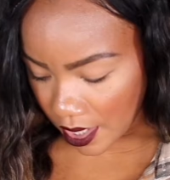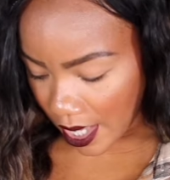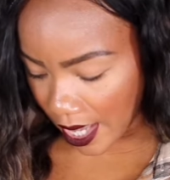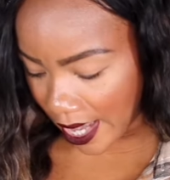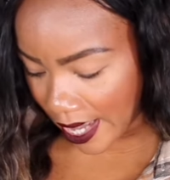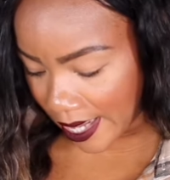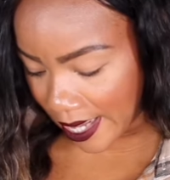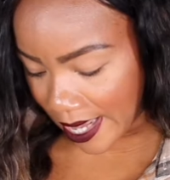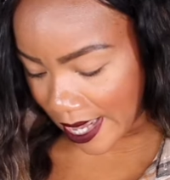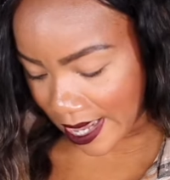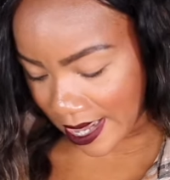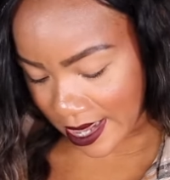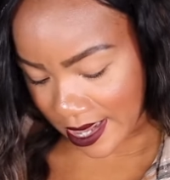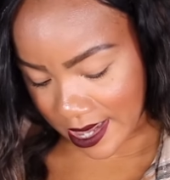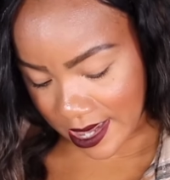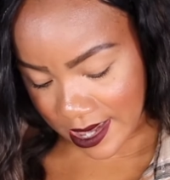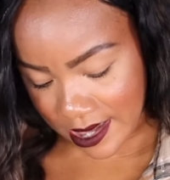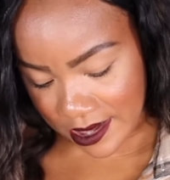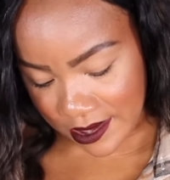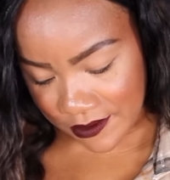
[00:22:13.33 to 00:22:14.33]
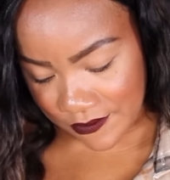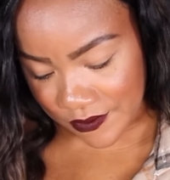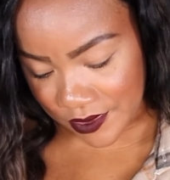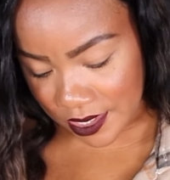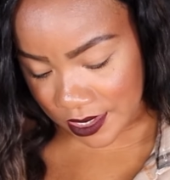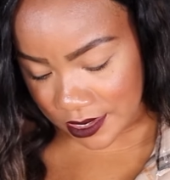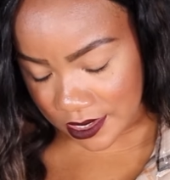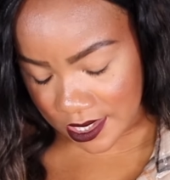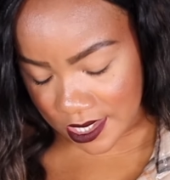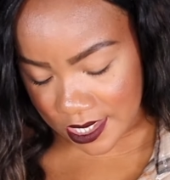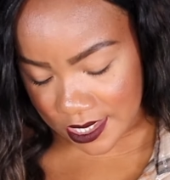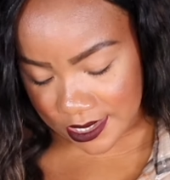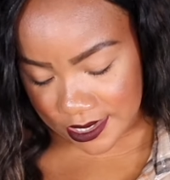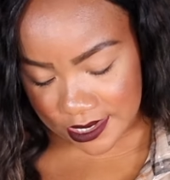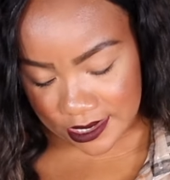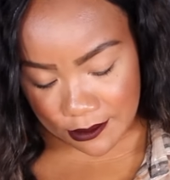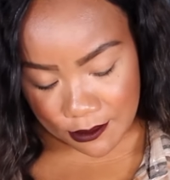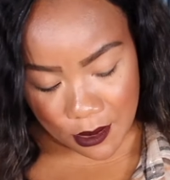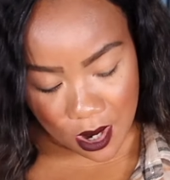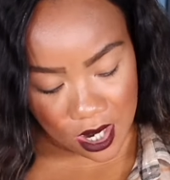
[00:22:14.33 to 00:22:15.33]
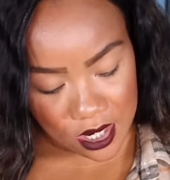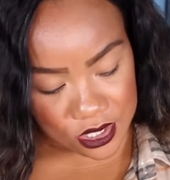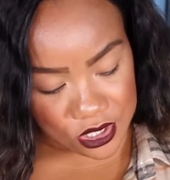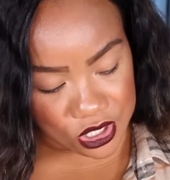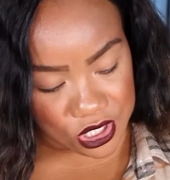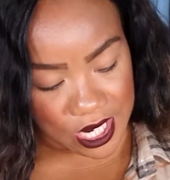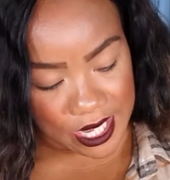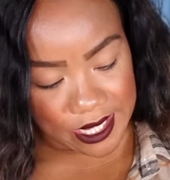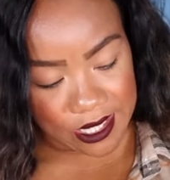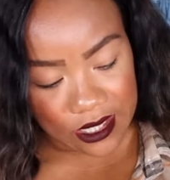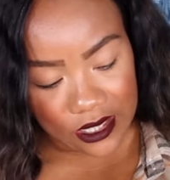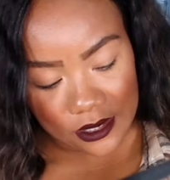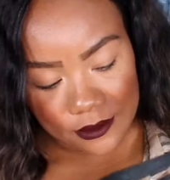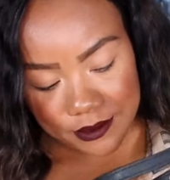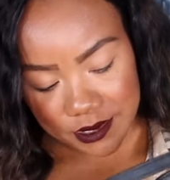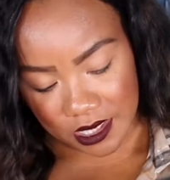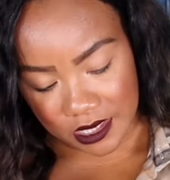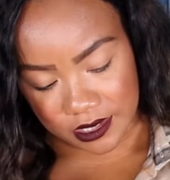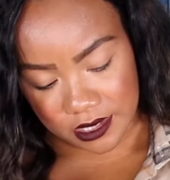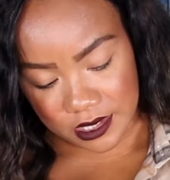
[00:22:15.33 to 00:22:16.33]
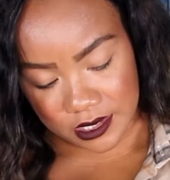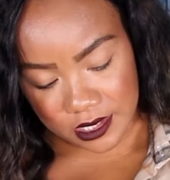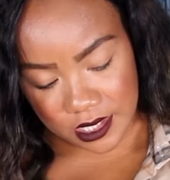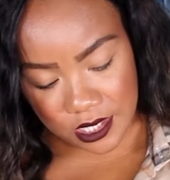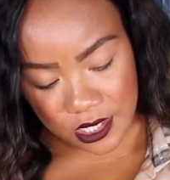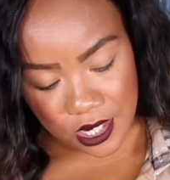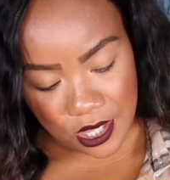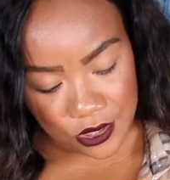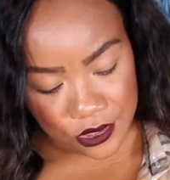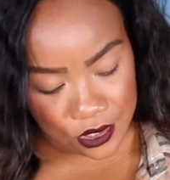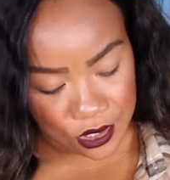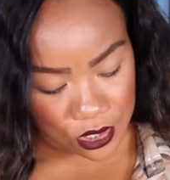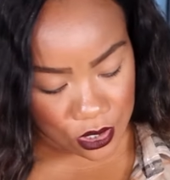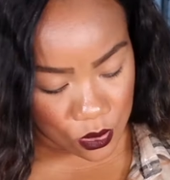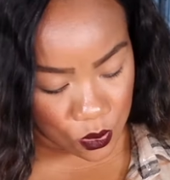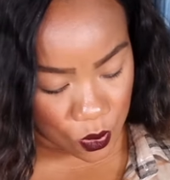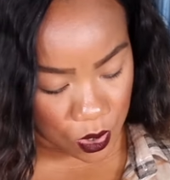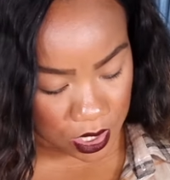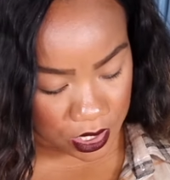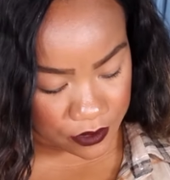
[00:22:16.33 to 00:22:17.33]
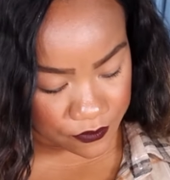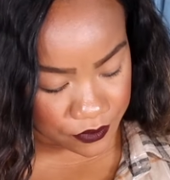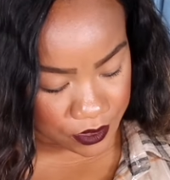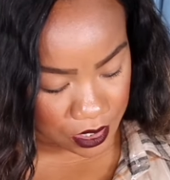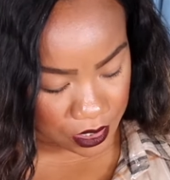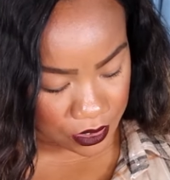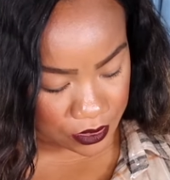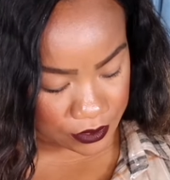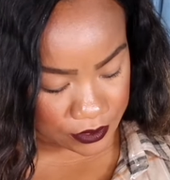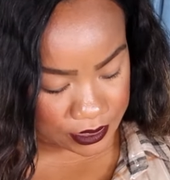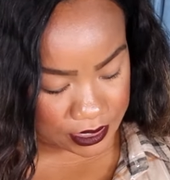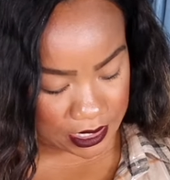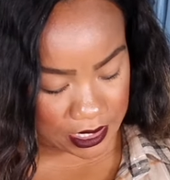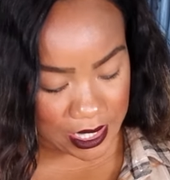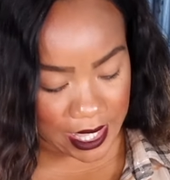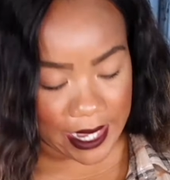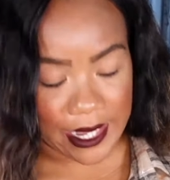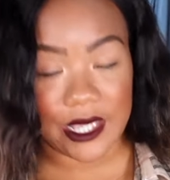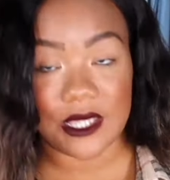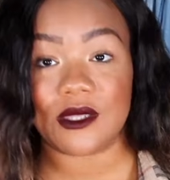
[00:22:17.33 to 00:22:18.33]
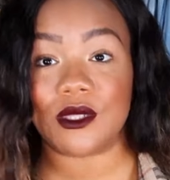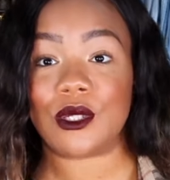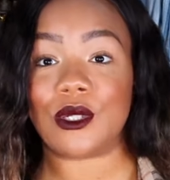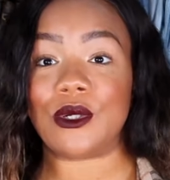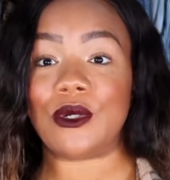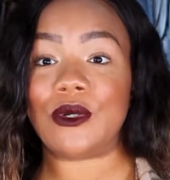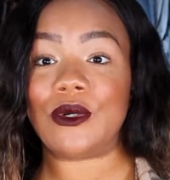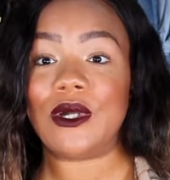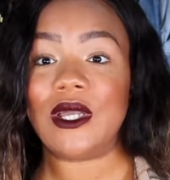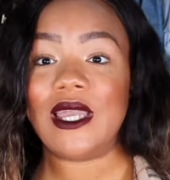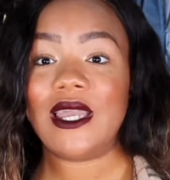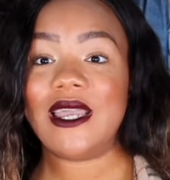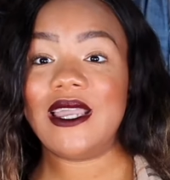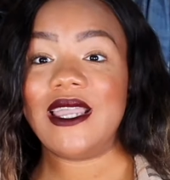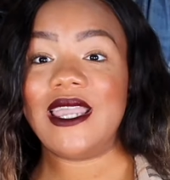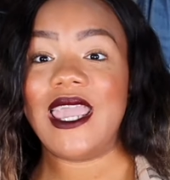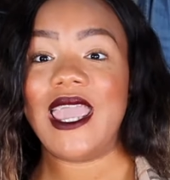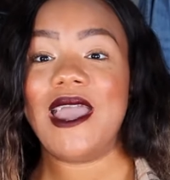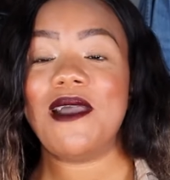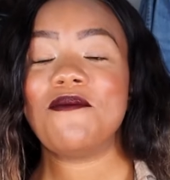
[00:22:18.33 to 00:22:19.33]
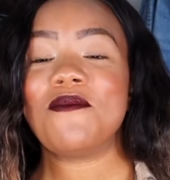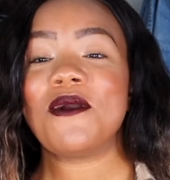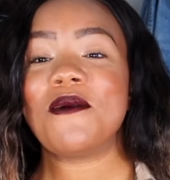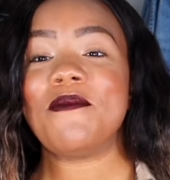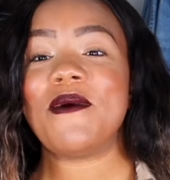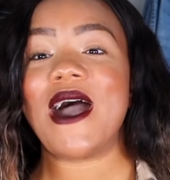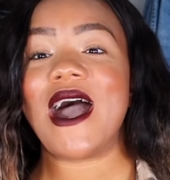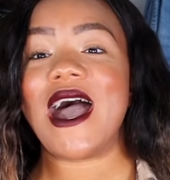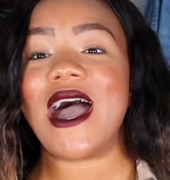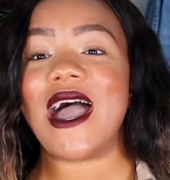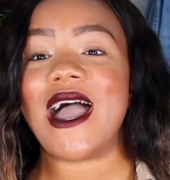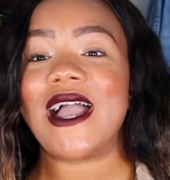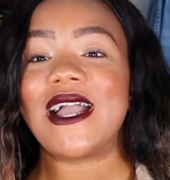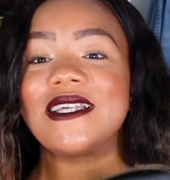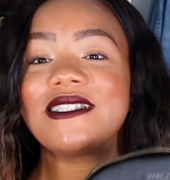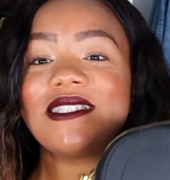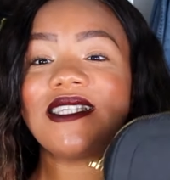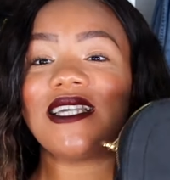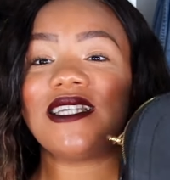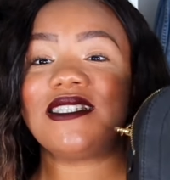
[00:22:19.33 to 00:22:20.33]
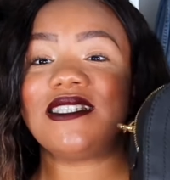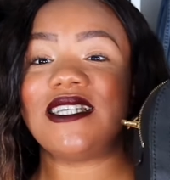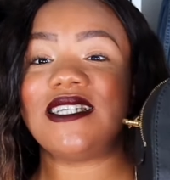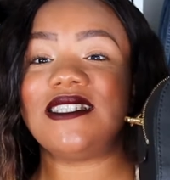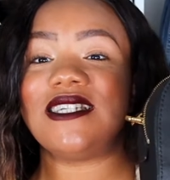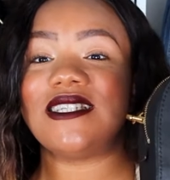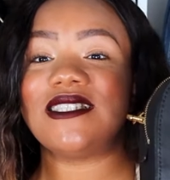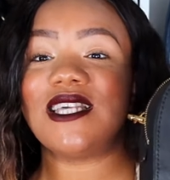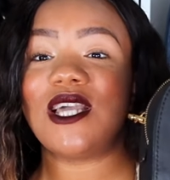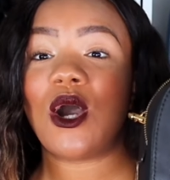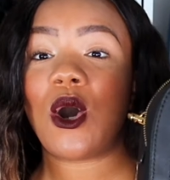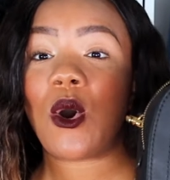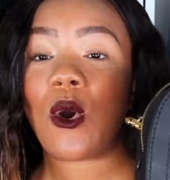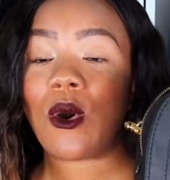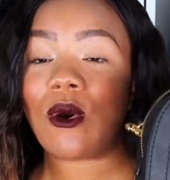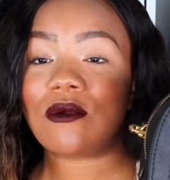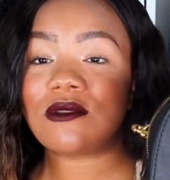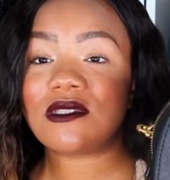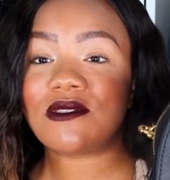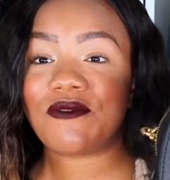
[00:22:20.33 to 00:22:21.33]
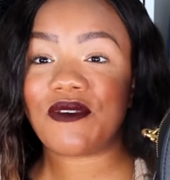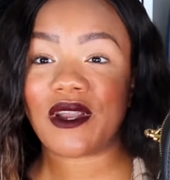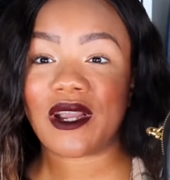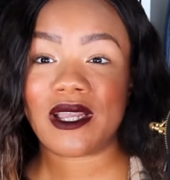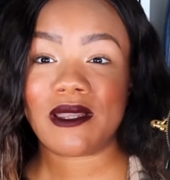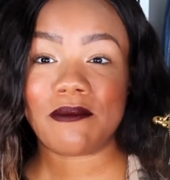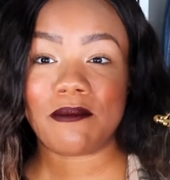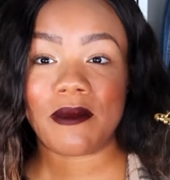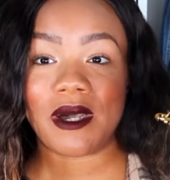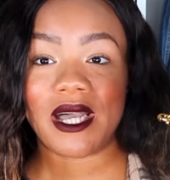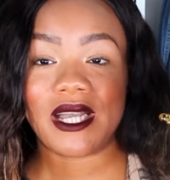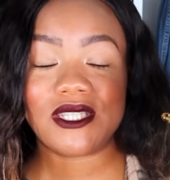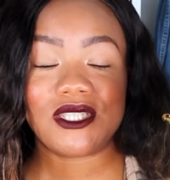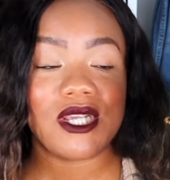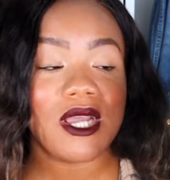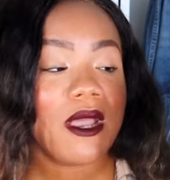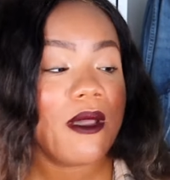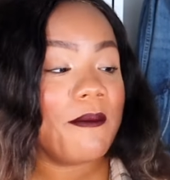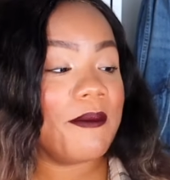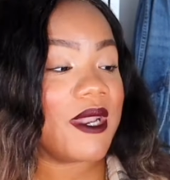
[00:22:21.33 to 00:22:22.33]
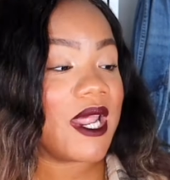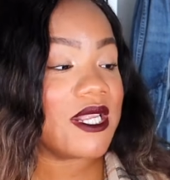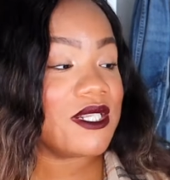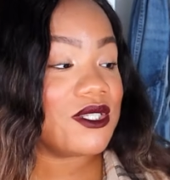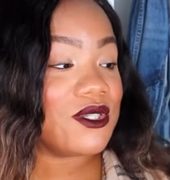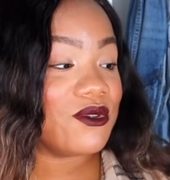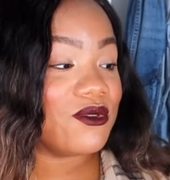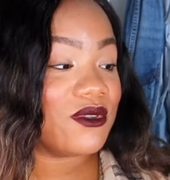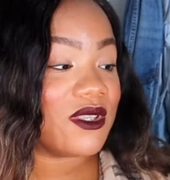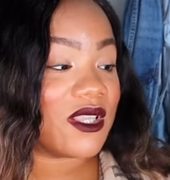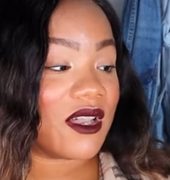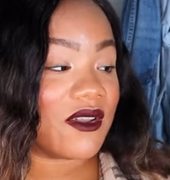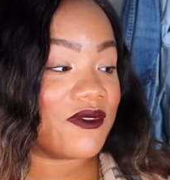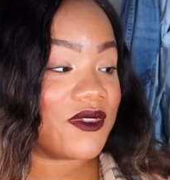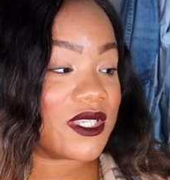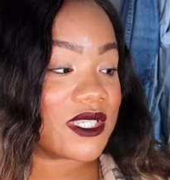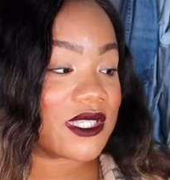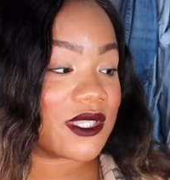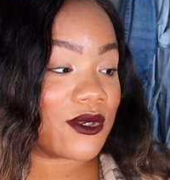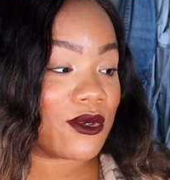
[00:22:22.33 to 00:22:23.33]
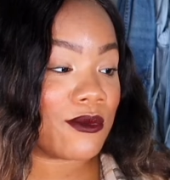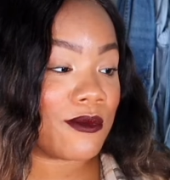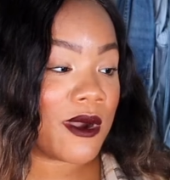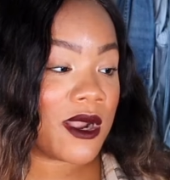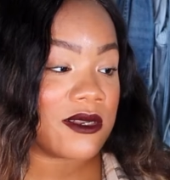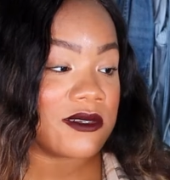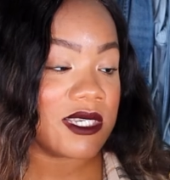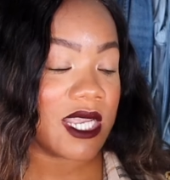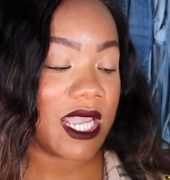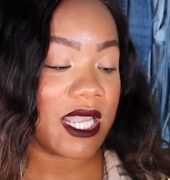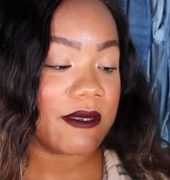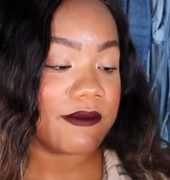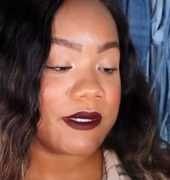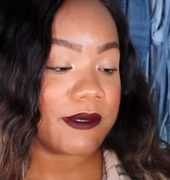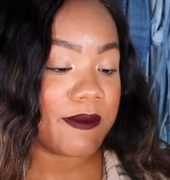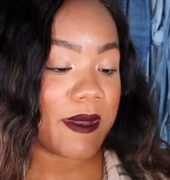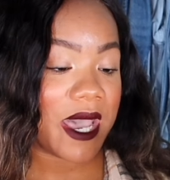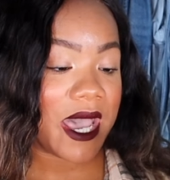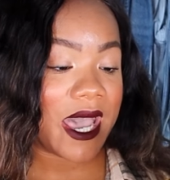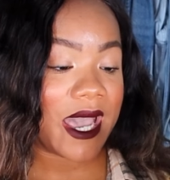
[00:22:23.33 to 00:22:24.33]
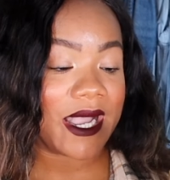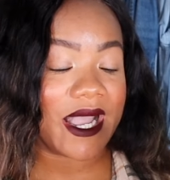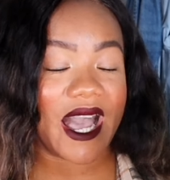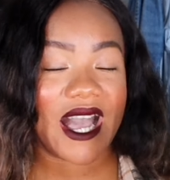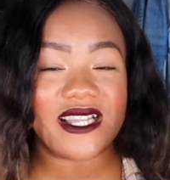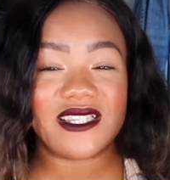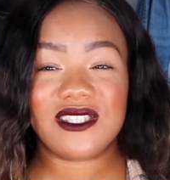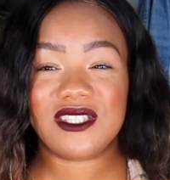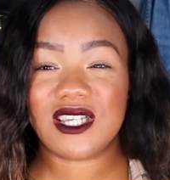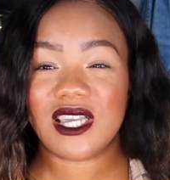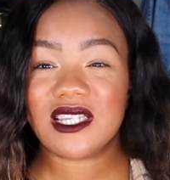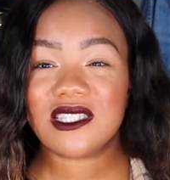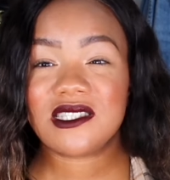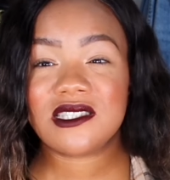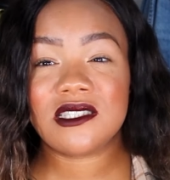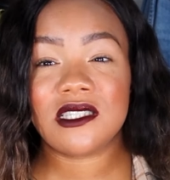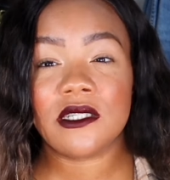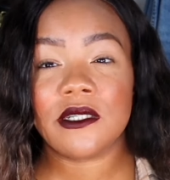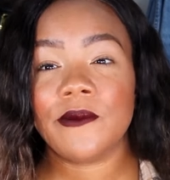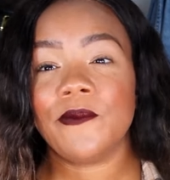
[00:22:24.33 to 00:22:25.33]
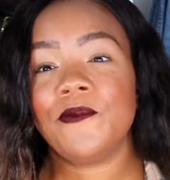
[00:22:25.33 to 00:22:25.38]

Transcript: I have this Marc Jacobs. This is another one of those like little camera bags. It, it doesn't hold very much, but I do love this little Marc Jacobs bag. I just,